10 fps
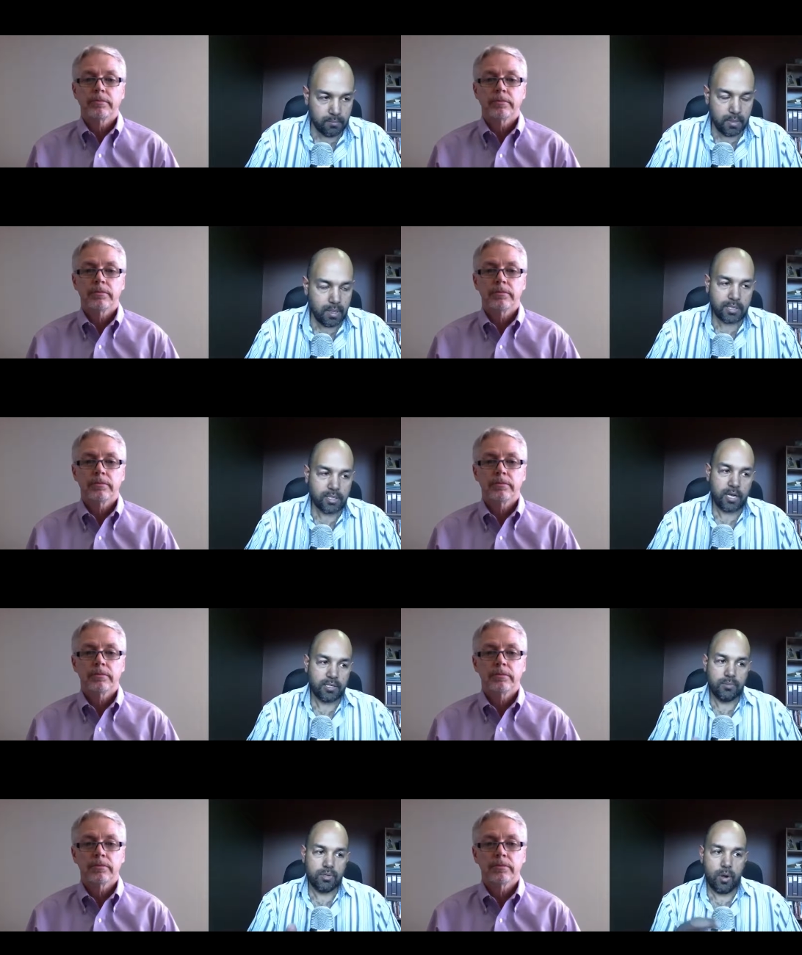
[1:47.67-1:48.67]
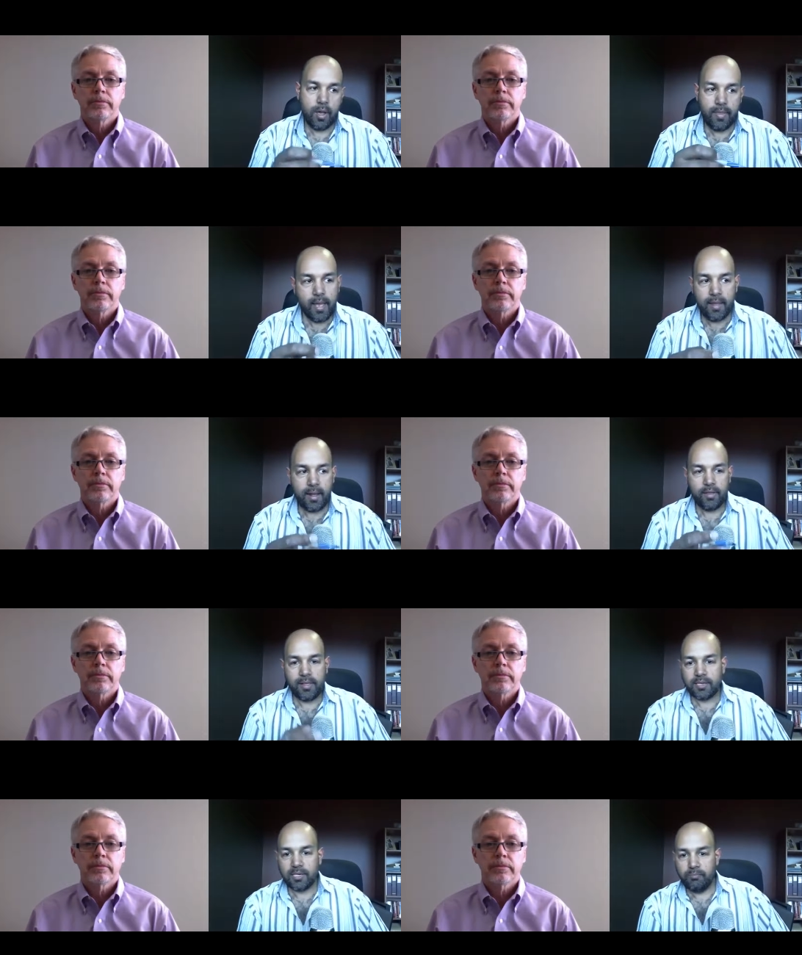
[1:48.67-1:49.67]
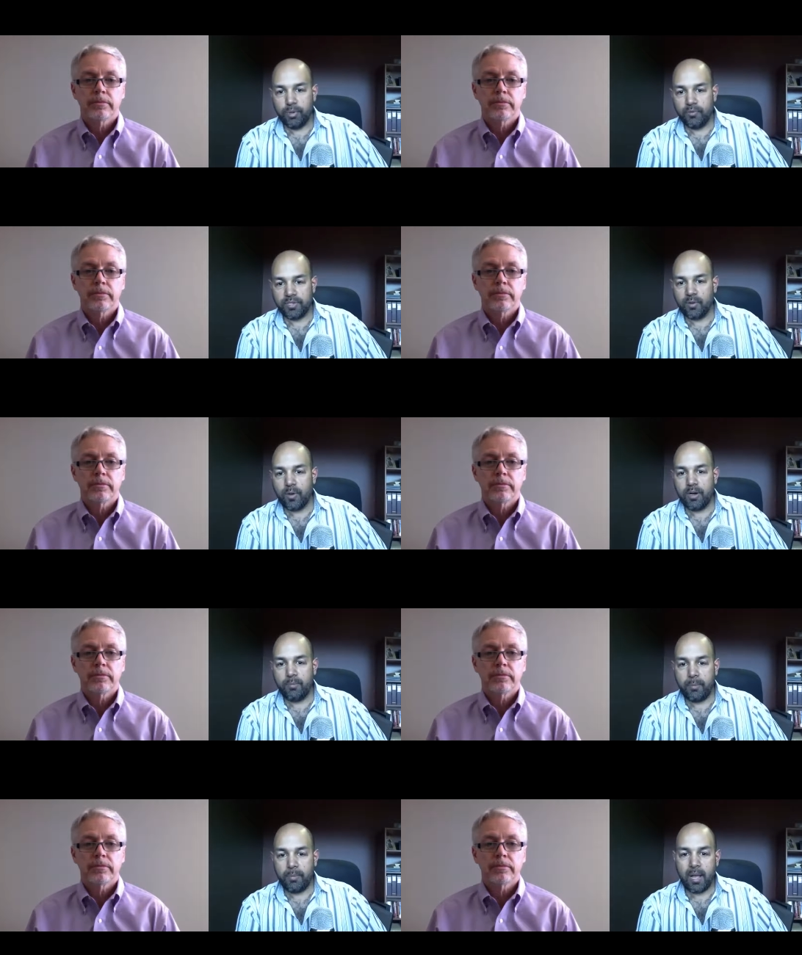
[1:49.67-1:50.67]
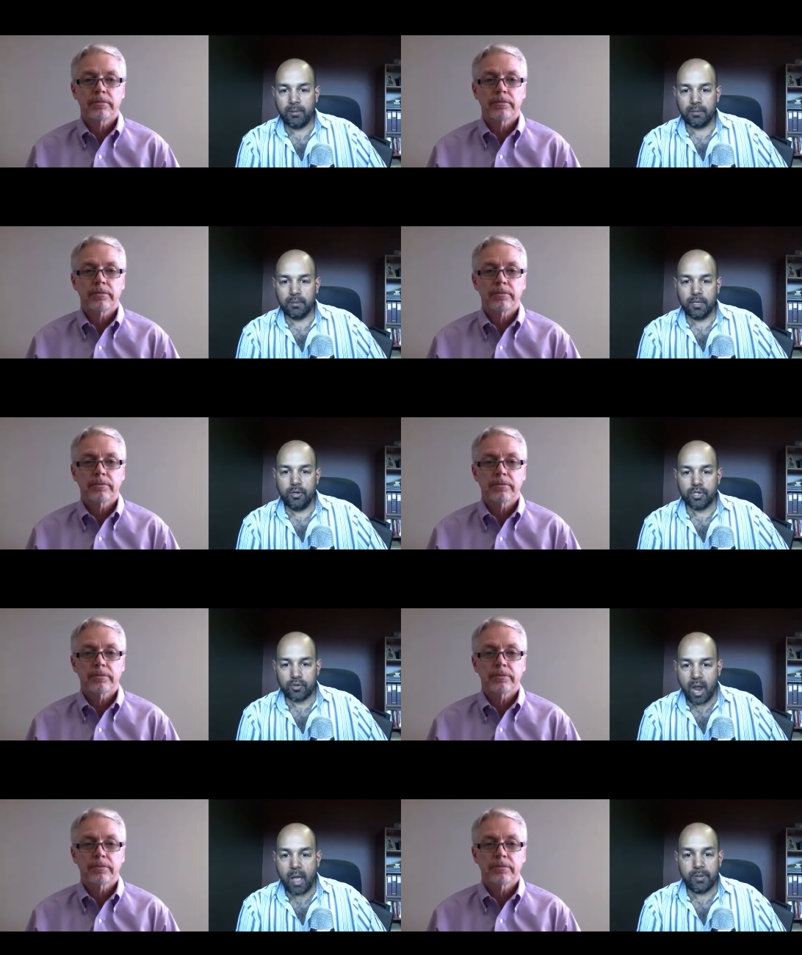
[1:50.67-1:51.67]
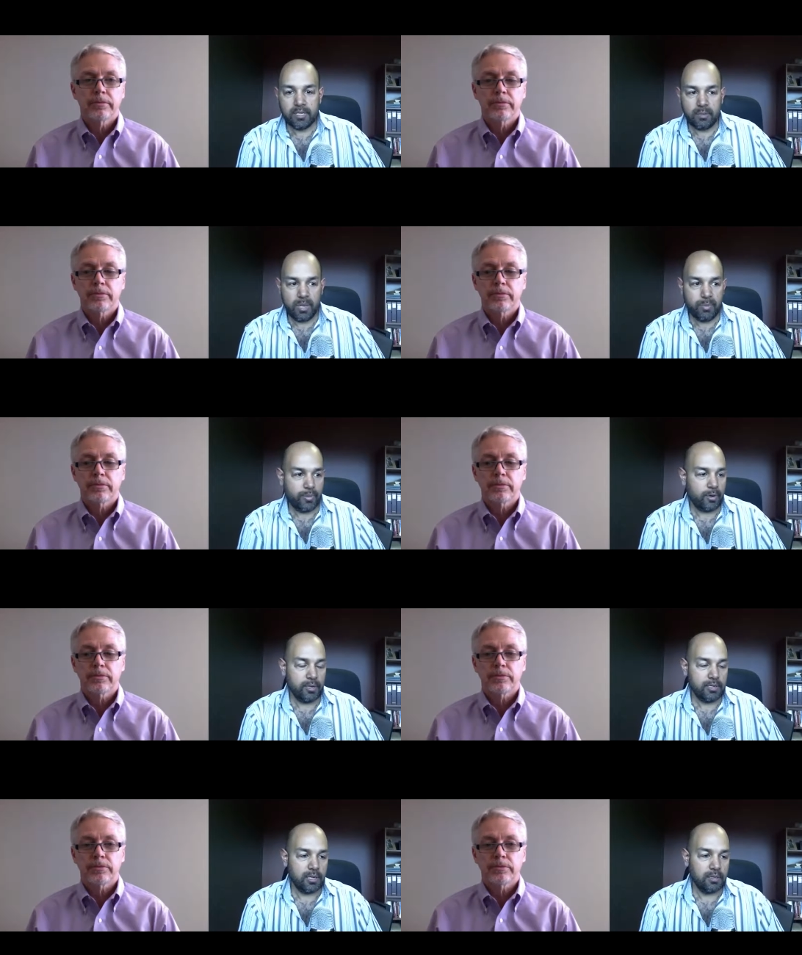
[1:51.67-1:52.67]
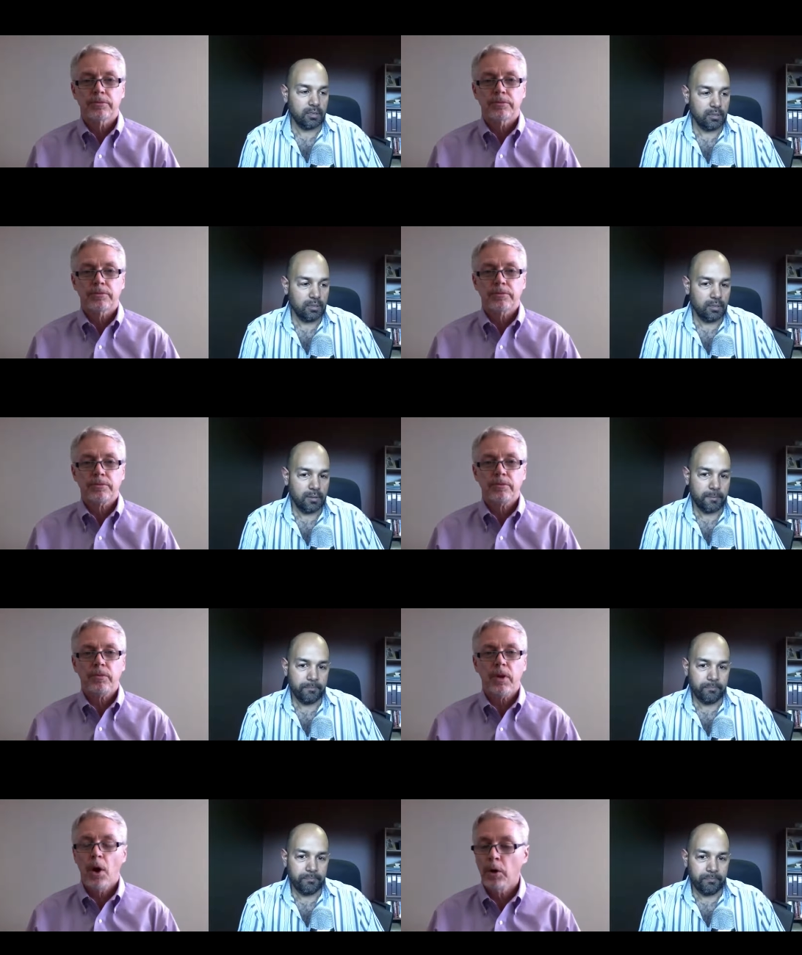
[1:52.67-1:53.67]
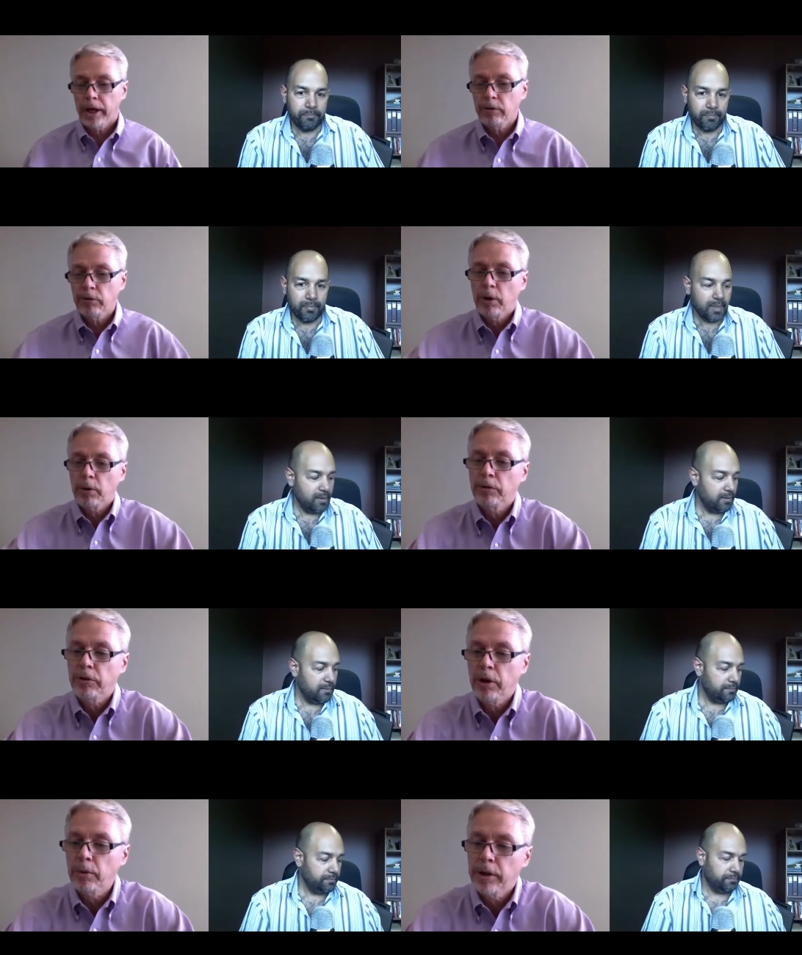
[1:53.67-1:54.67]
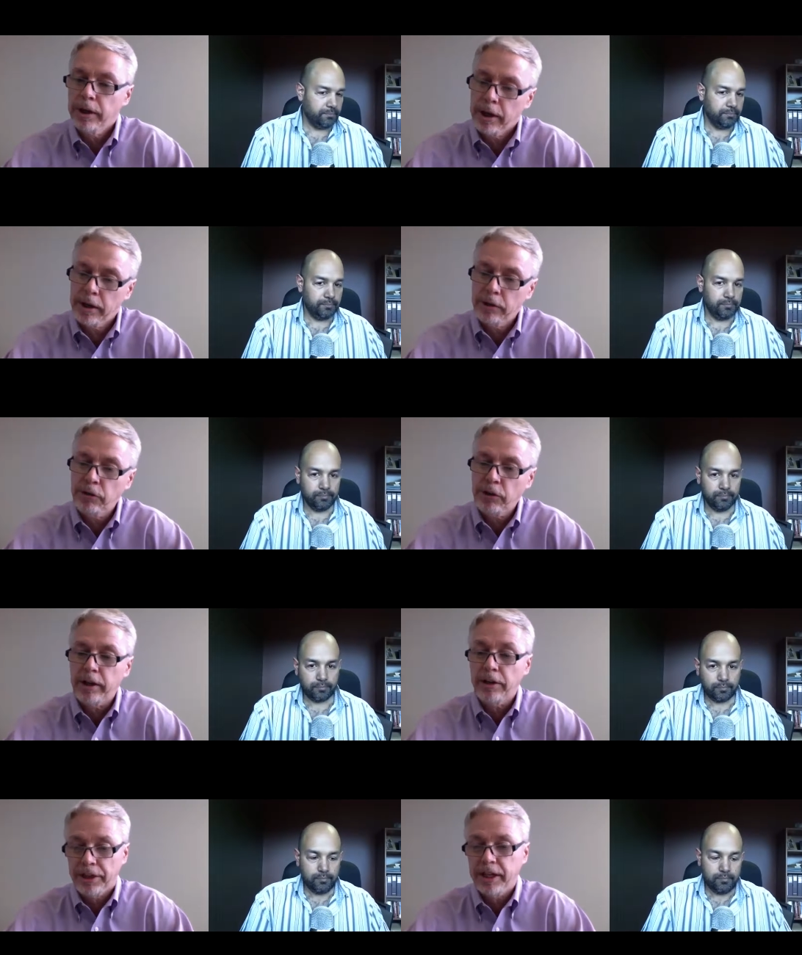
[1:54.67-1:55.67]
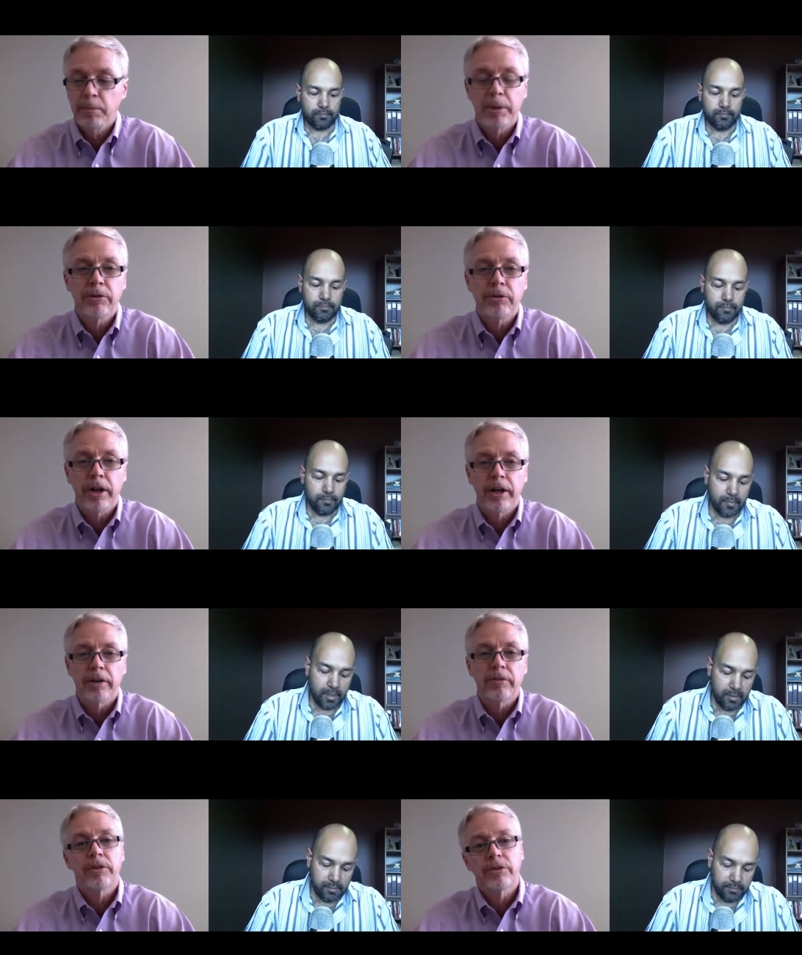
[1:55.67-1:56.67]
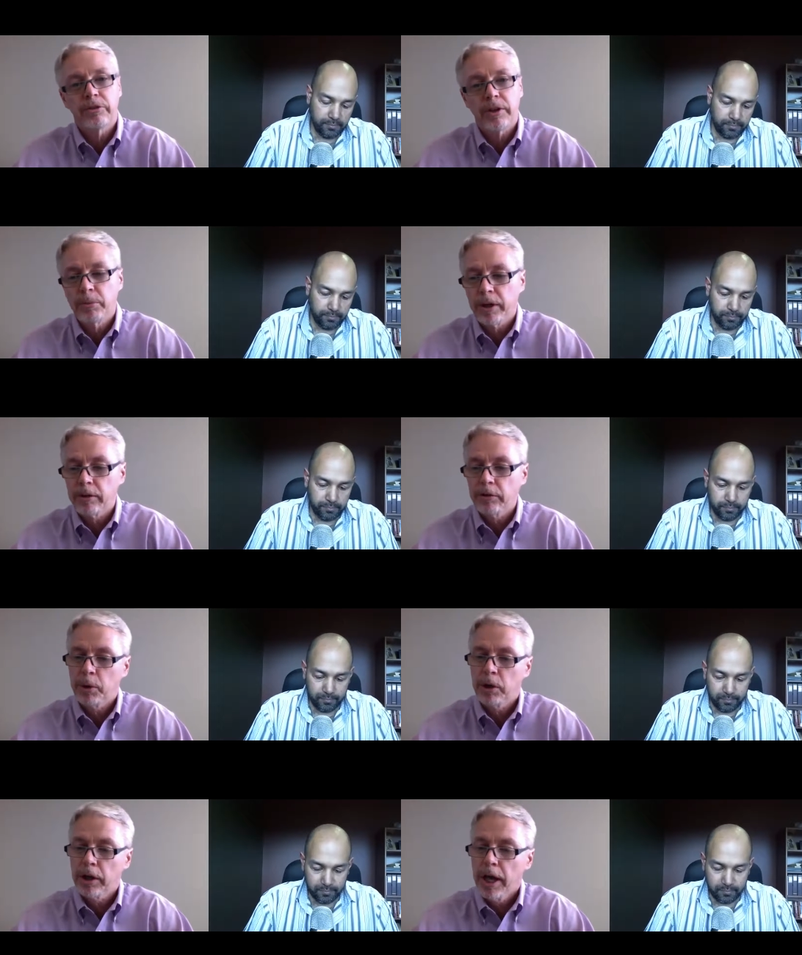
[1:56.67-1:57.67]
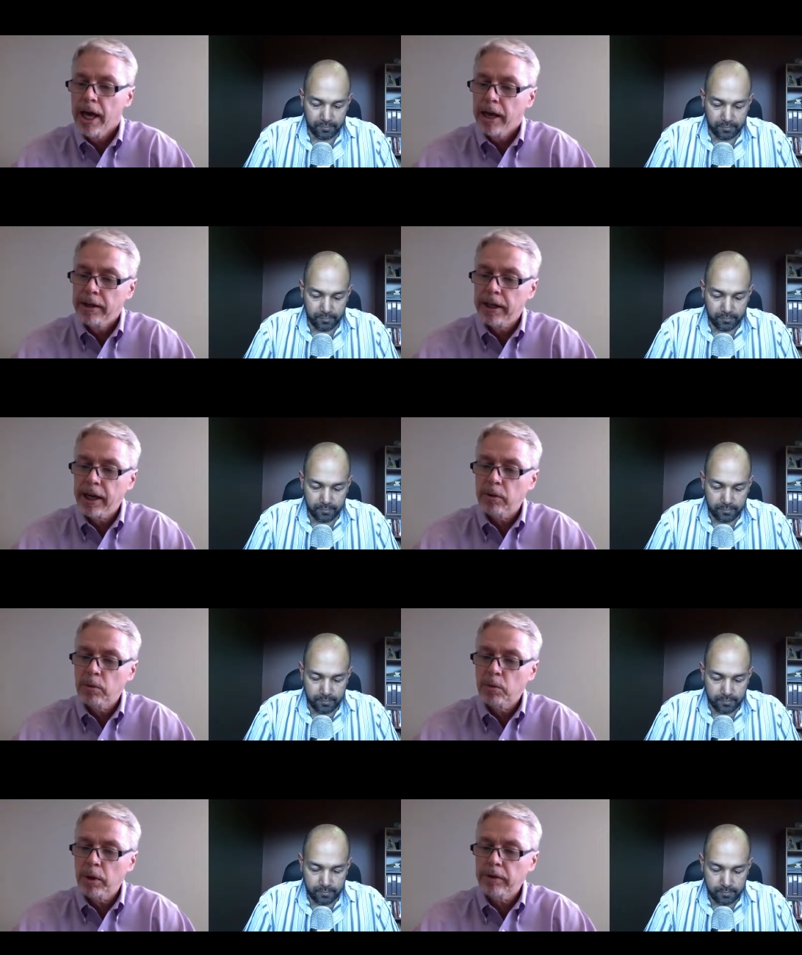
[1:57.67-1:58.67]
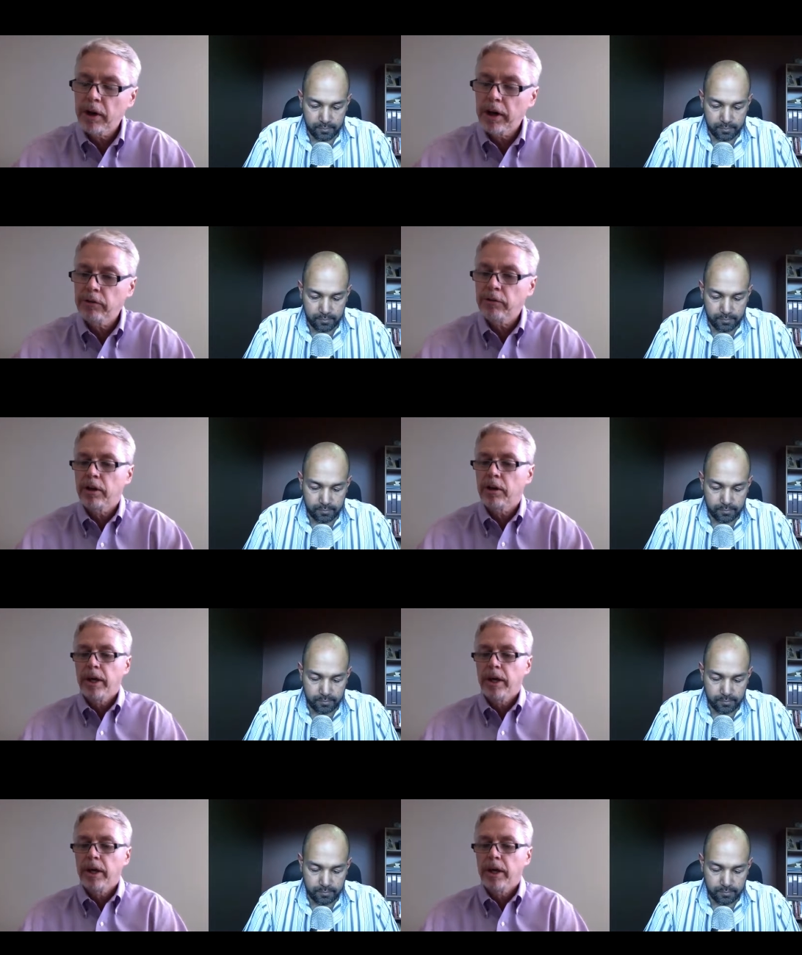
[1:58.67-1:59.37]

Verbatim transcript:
Speaker 1: that's awesome. So, and, and I think that's a beautiful segue to your Paper Napkin. Can you describe it to the people that are listening?
Speaker 2: Okay, so so it's titled Thinking Big is Not Enough. It's the same title as the book. Now, what I've got is, you know,